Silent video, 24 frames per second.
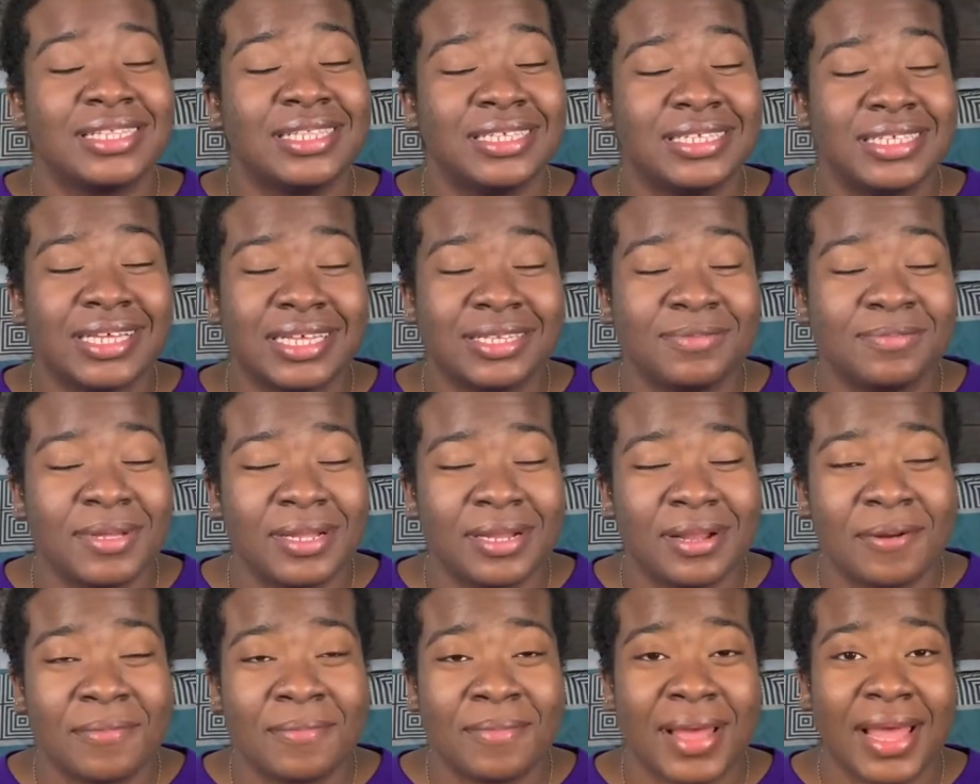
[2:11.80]
has been
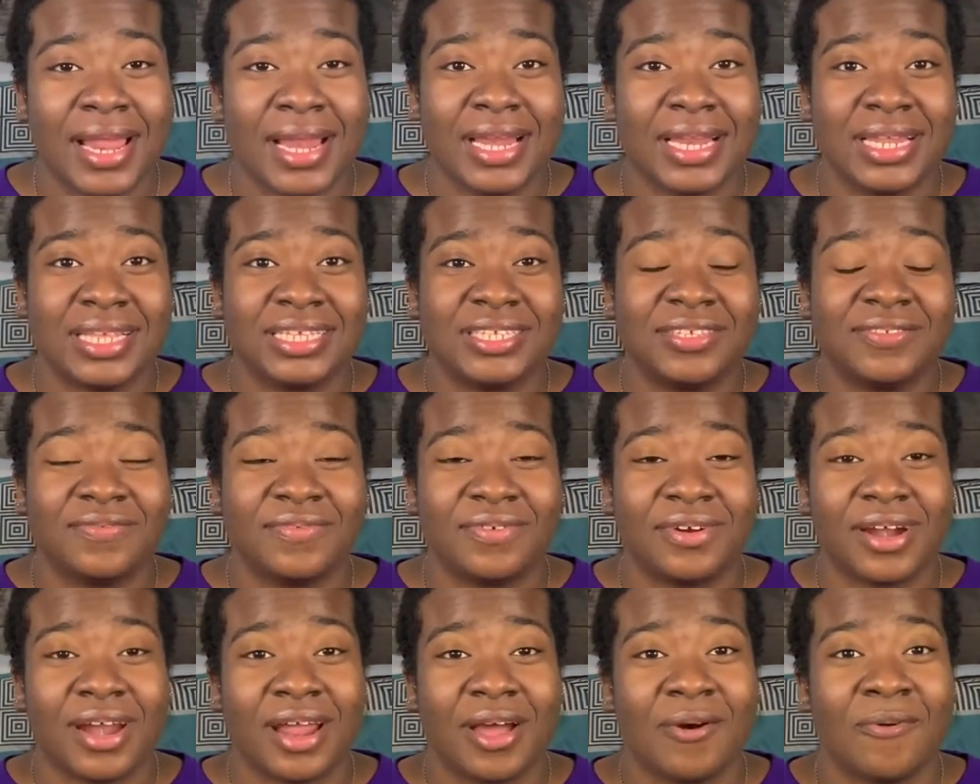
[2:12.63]
on my list
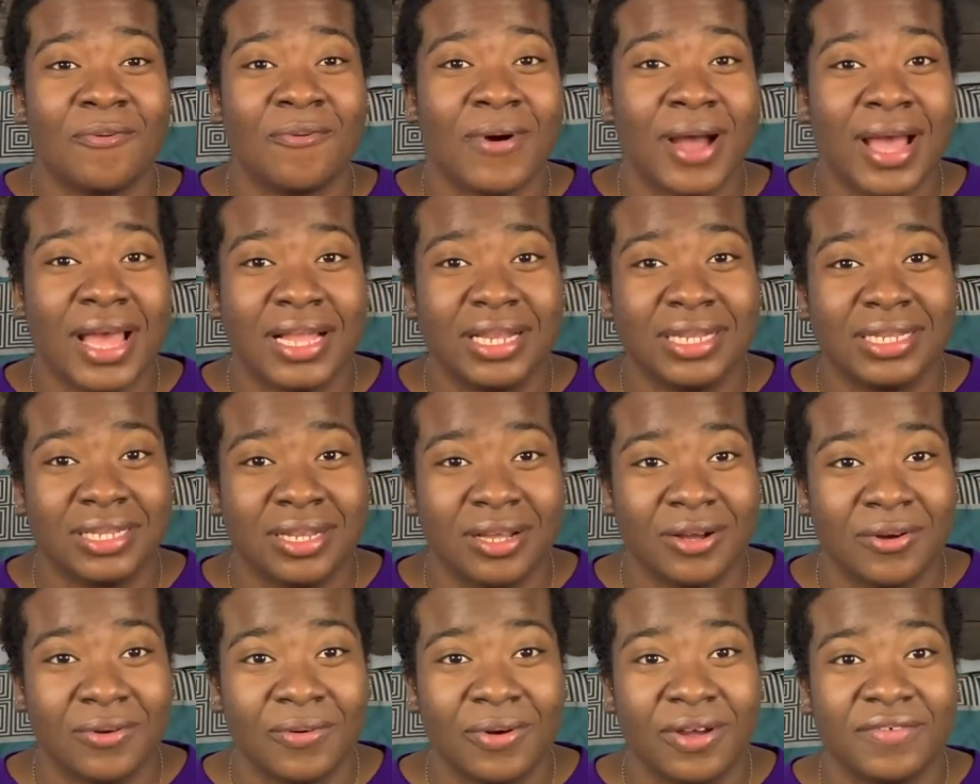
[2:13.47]
for a while
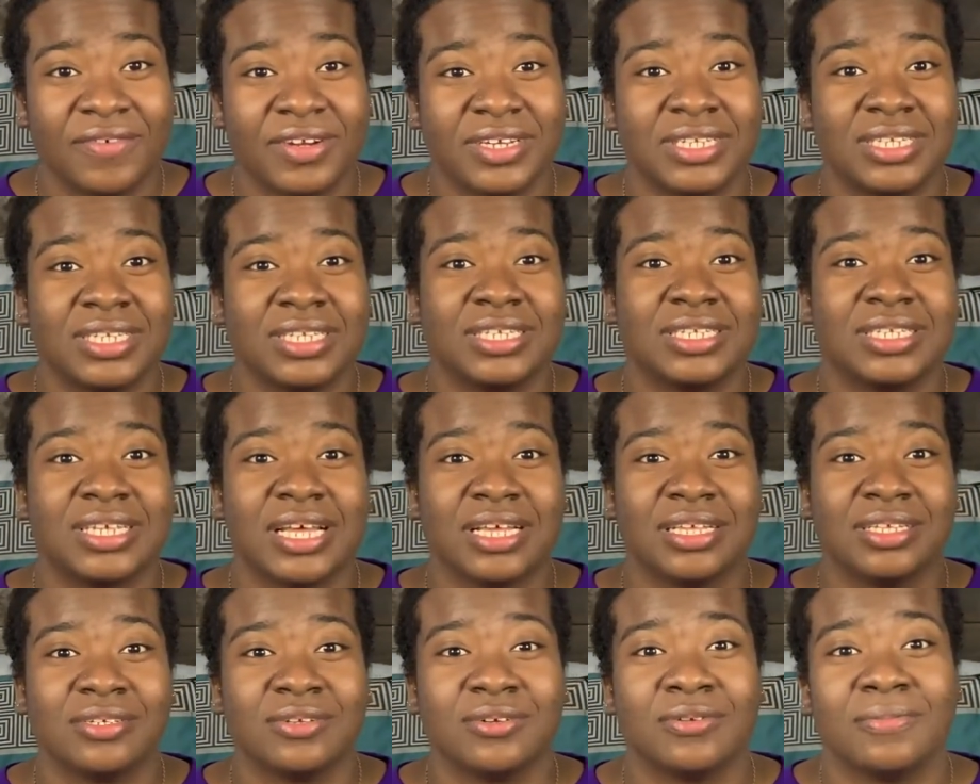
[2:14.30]
now, ever since
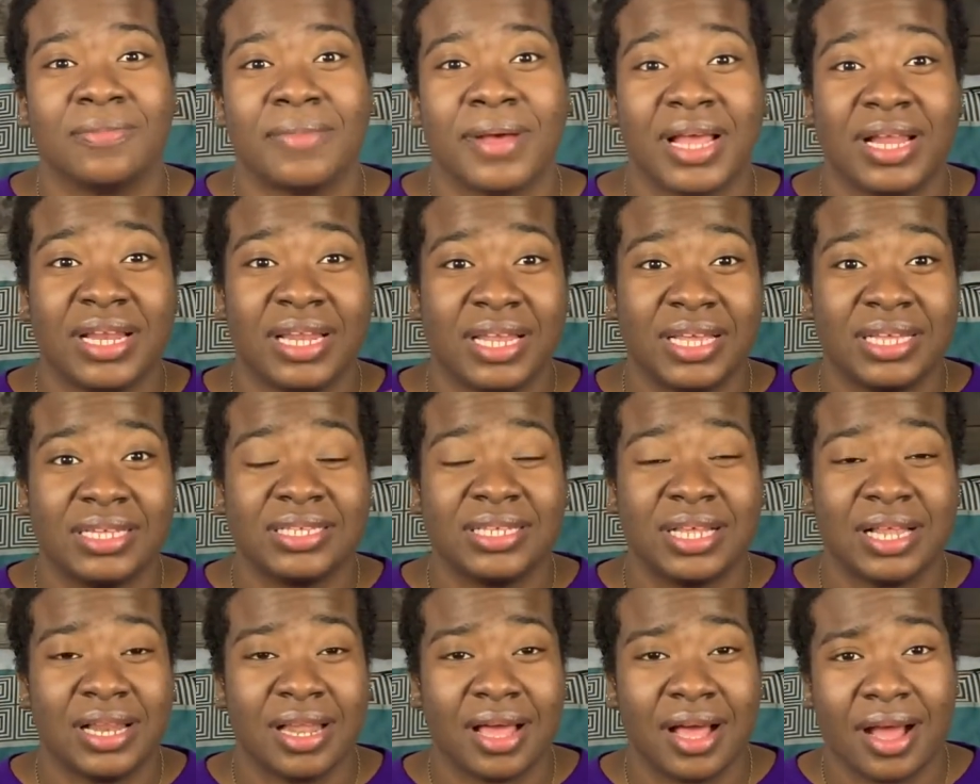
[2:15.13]
I sold my
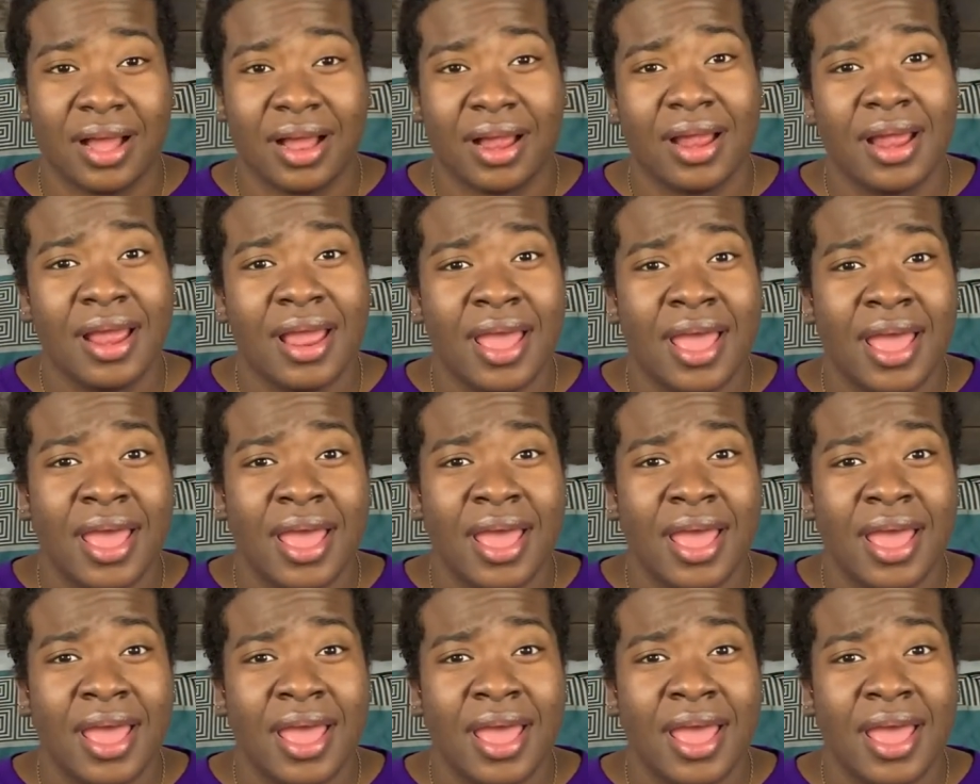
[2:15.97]
DSLR.